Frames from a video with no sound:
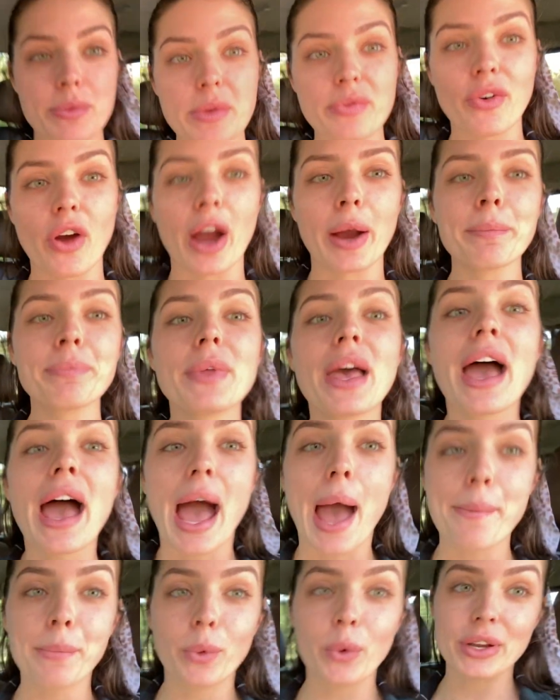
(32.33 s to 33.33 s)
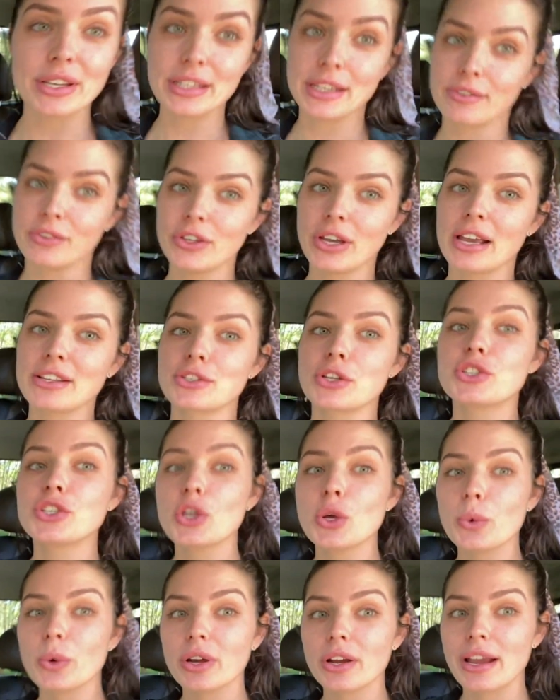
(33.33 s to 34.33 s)
the farm. I'm going to give you guys a
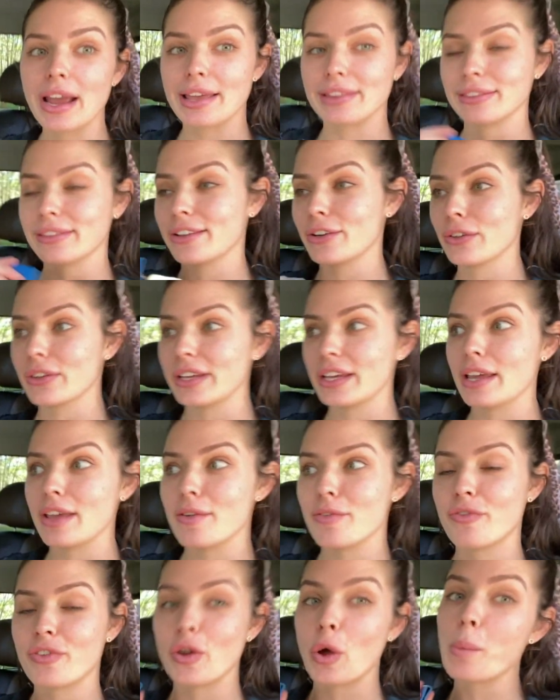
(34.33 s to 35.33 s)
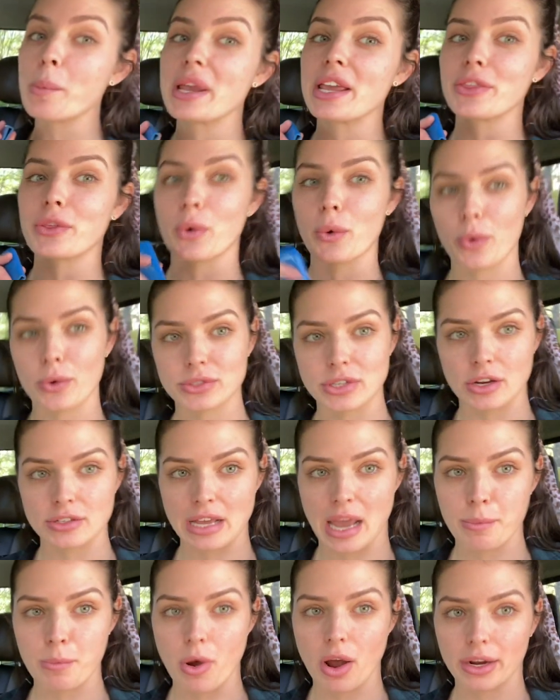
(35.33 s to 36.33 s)
tour and literally film me the whole entire
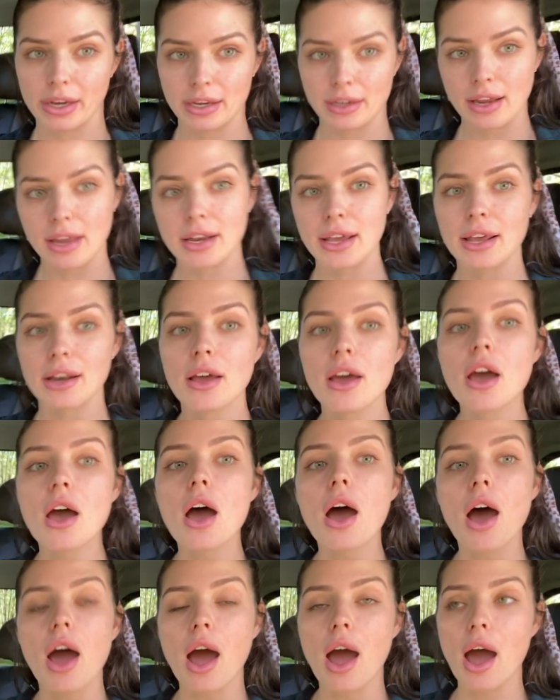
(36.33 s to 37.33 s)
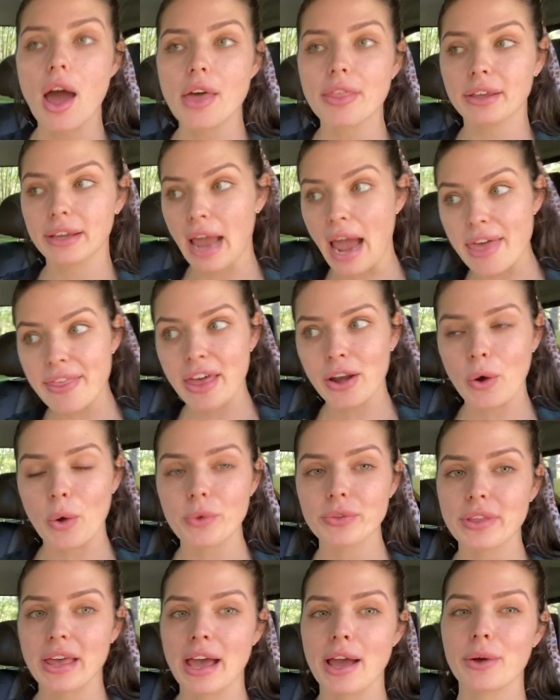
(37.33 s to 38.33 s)
time walking in it. Uh, the guy that
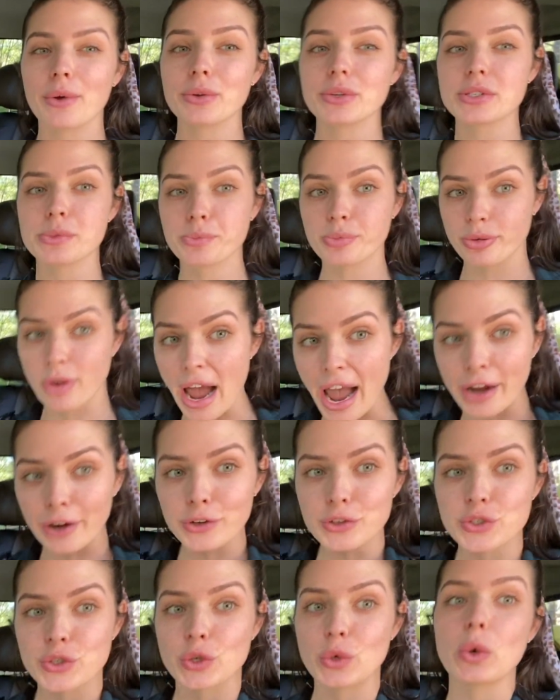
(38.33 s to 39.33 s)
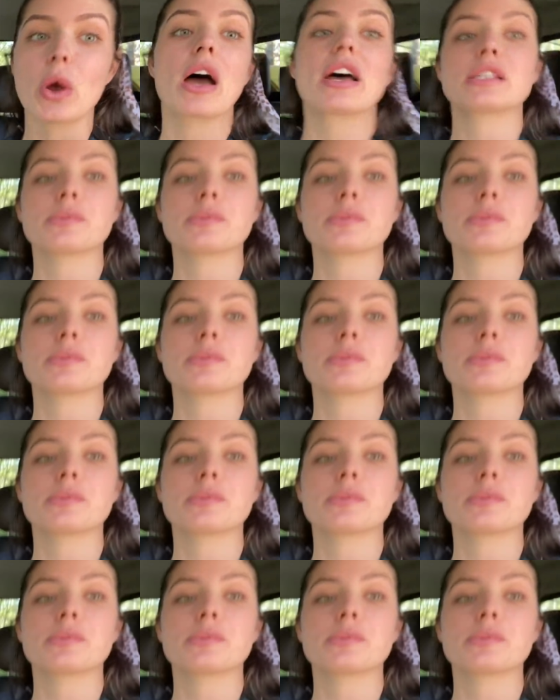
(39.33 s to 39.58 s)
owned the house prior to us